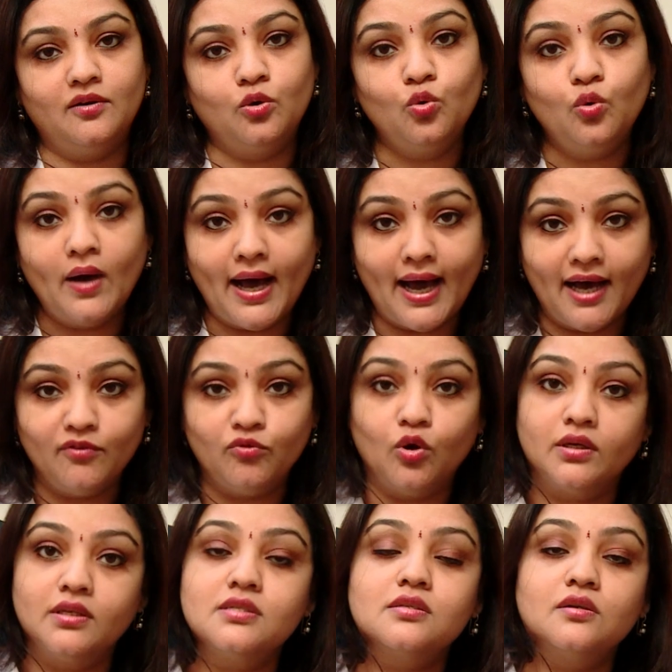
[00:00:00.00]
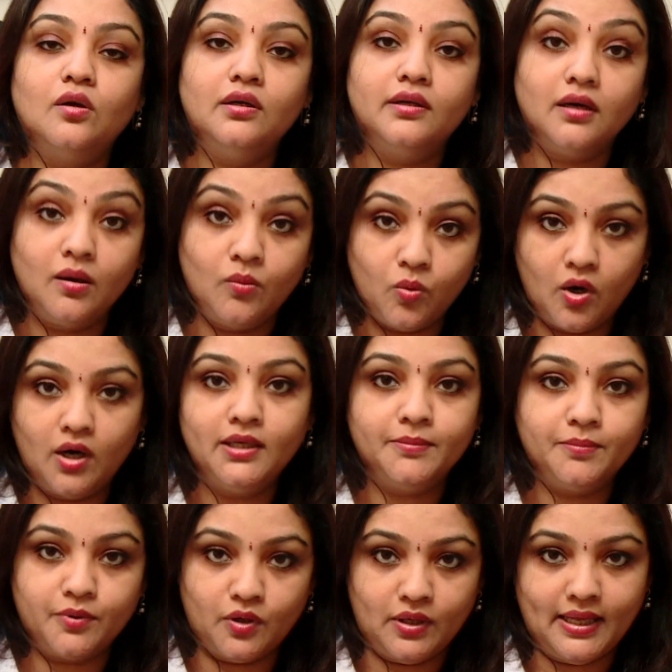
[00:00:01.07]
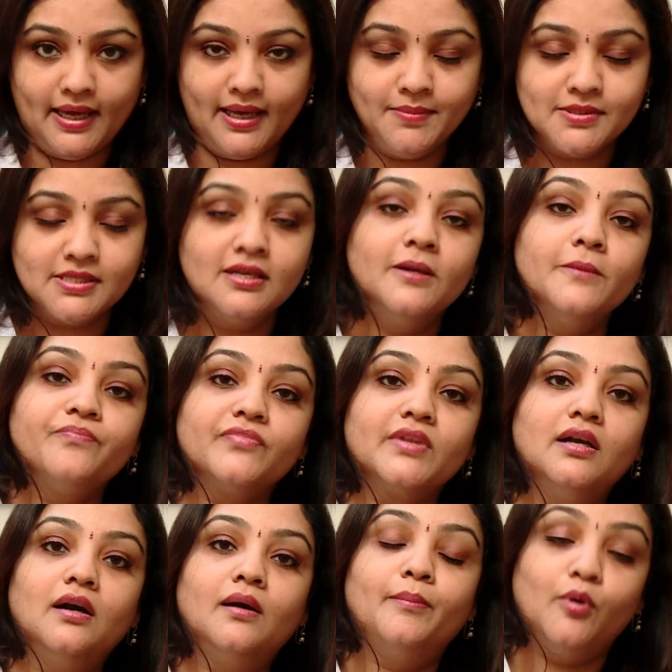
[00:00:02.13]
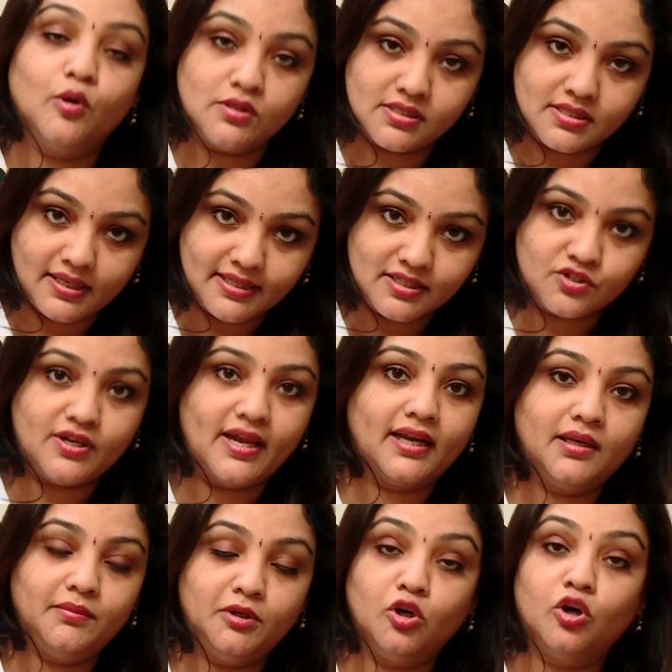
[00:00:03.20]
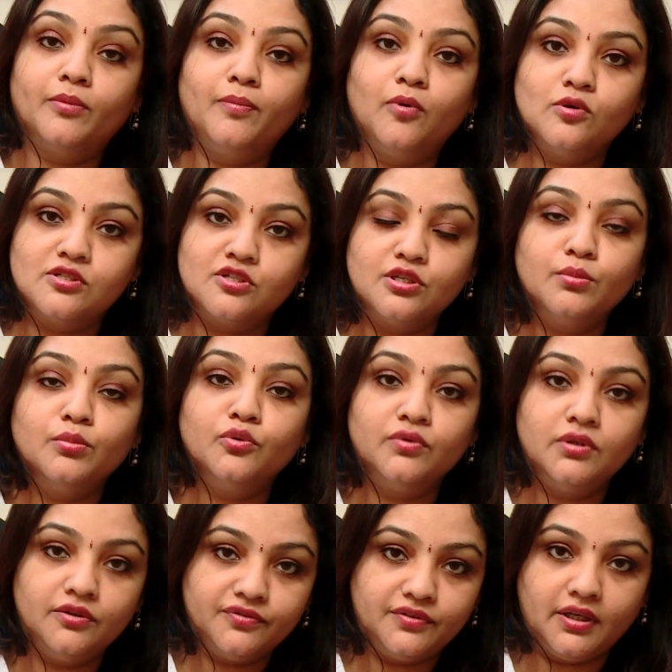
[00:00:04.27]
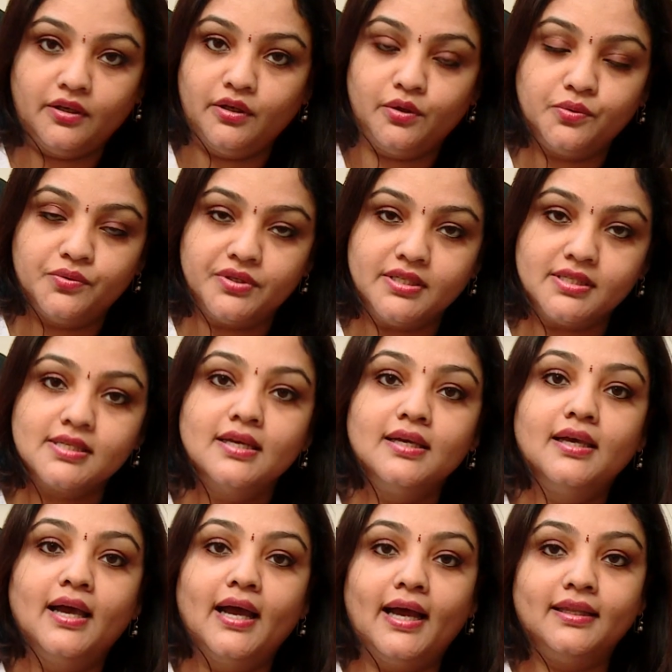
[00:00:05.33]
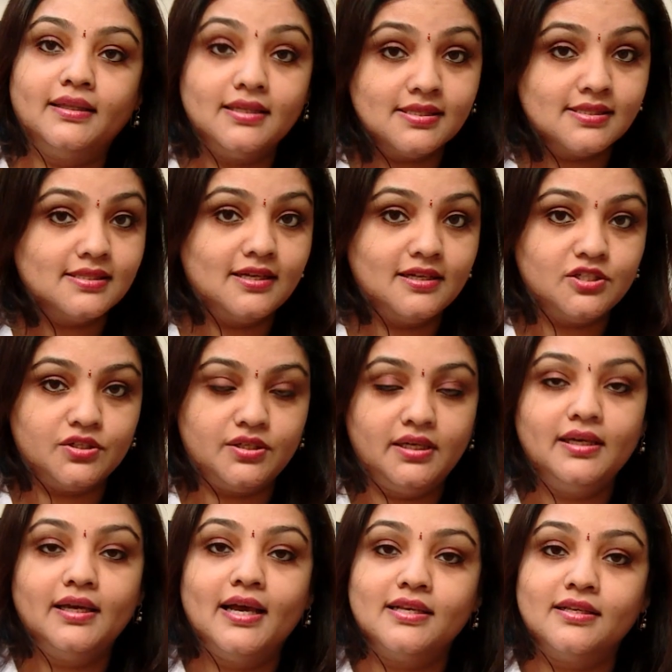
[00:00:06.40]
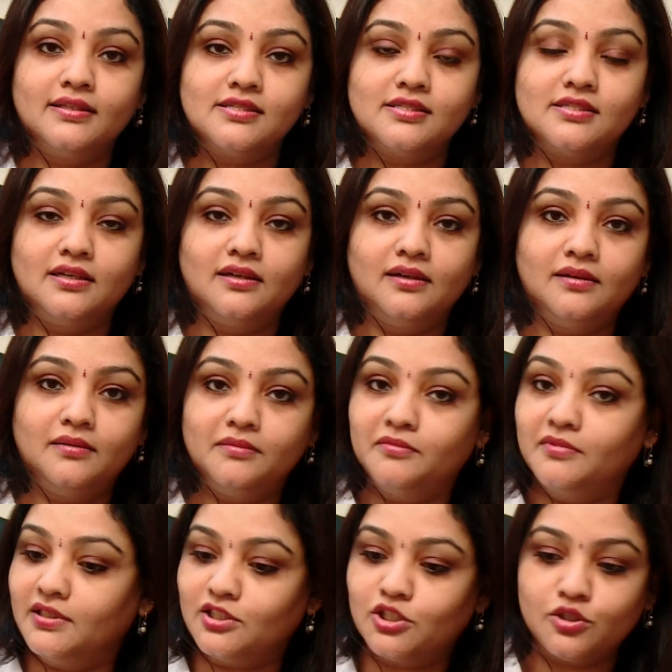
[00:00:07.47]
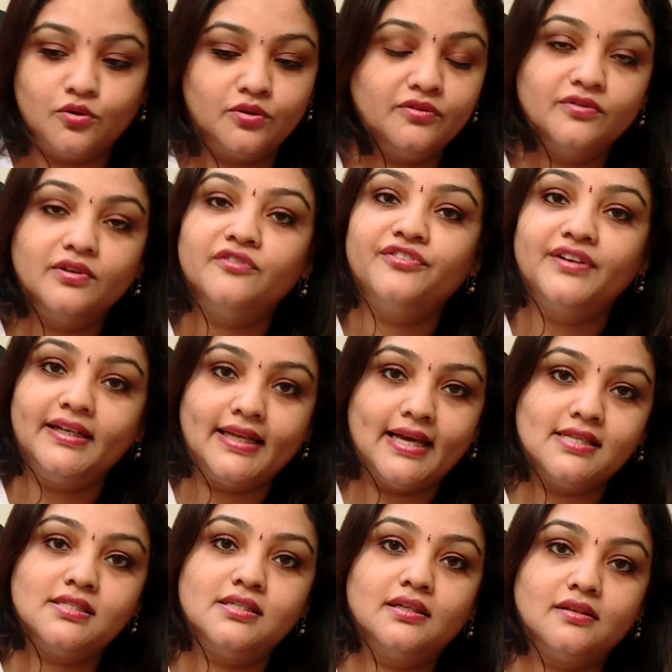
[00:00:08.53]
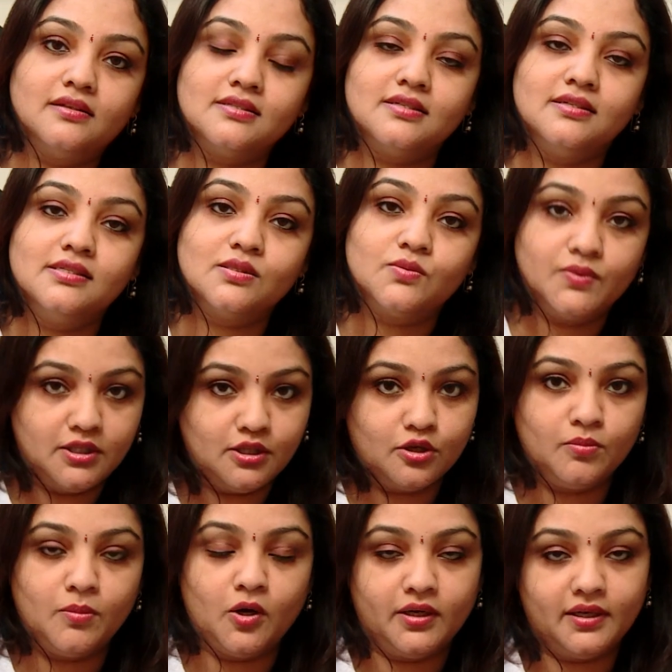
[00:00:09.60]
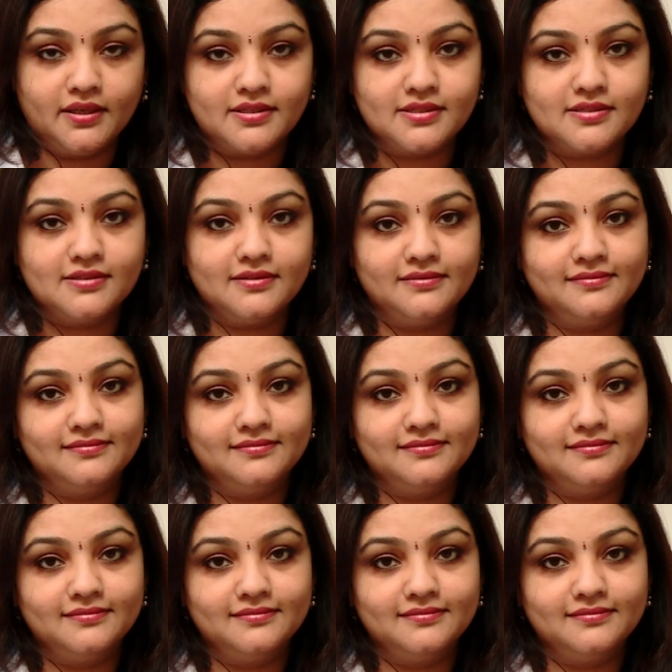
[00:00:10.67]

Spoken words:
who have what is called a vault prolapse. Post hysterectomy or post removal of their uterus, and this surgery has shown fantastic results with the robotics.